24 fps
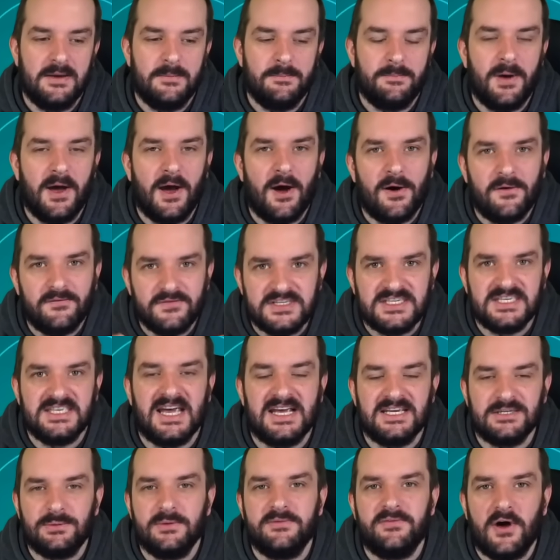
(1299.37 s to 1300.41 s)
But obviously,
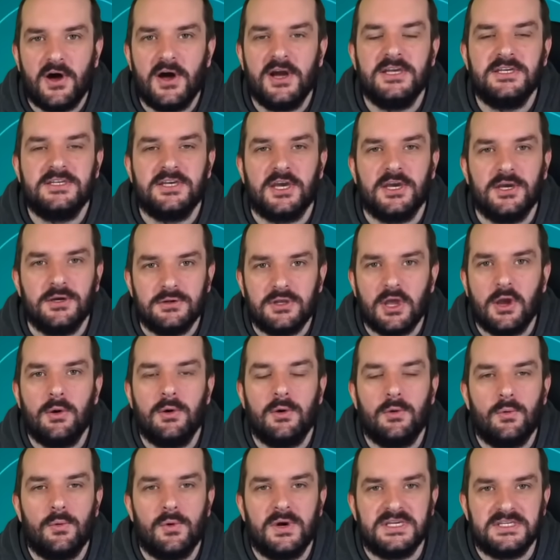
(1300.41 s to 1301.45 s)
that's with hindsight. You don't
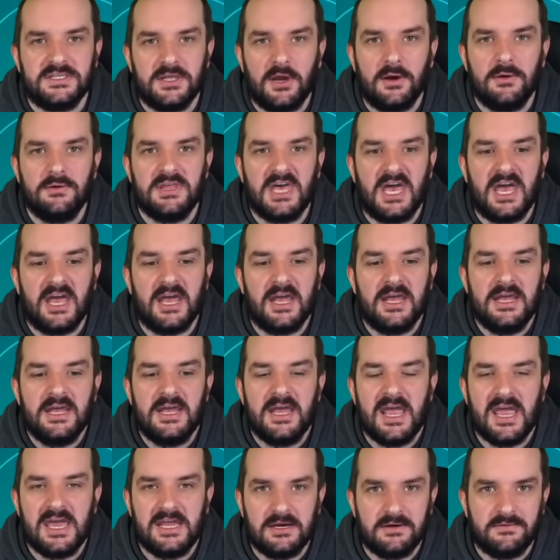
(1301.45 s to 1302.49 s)
always know that
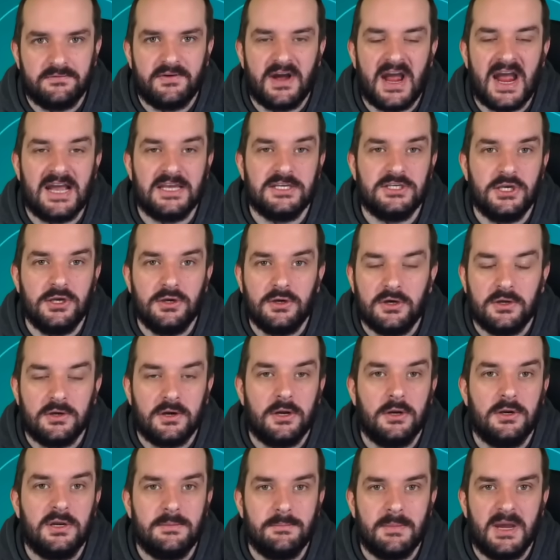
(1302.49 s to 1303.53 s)
in advance. You can
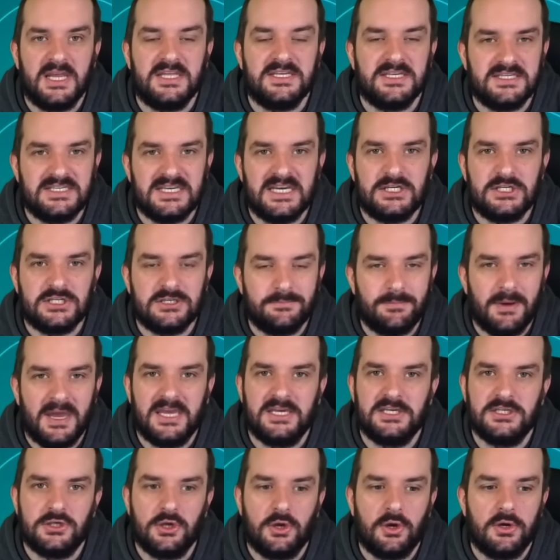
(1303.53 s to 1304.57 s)
only make decisions
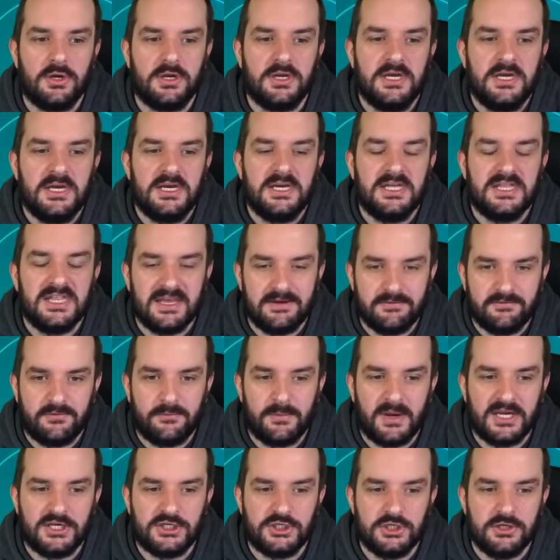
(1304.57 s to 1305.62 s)
based on the
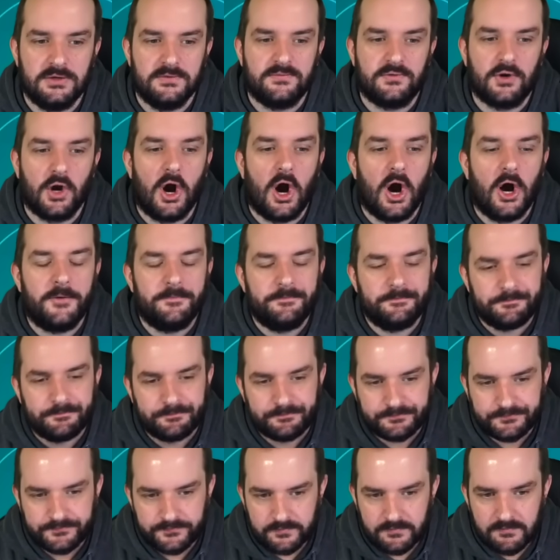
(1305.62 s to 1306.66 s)
information you've got.
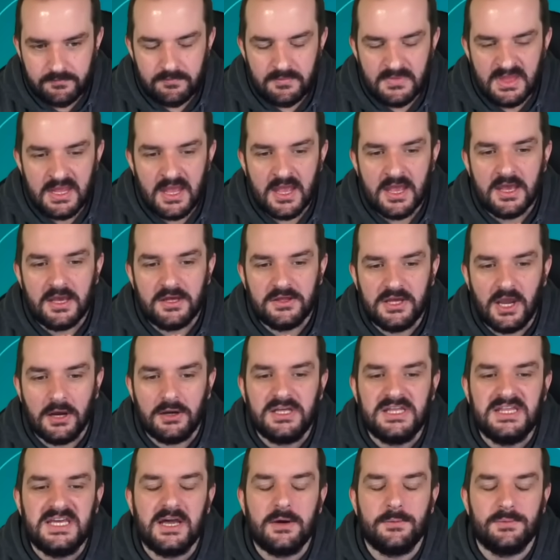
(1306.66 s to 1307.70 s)
The
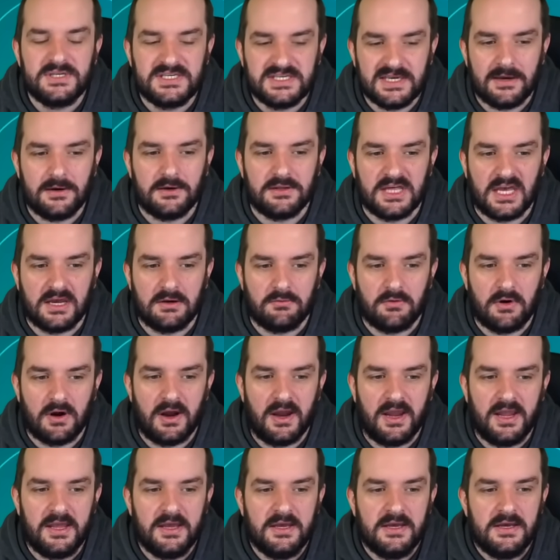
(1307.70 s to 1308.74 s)
only thing I would say on that,
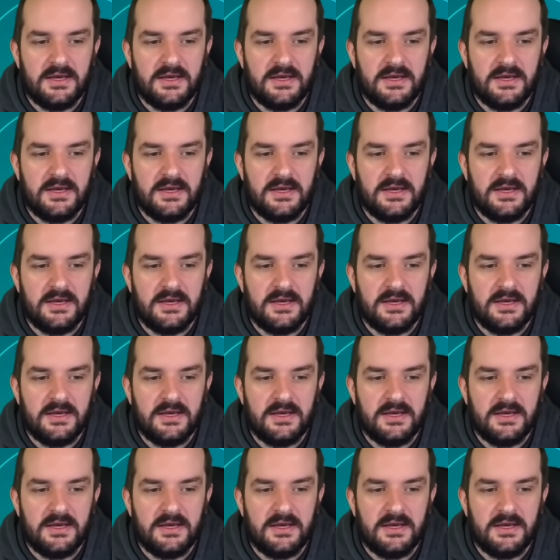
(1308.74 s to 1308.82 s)
right,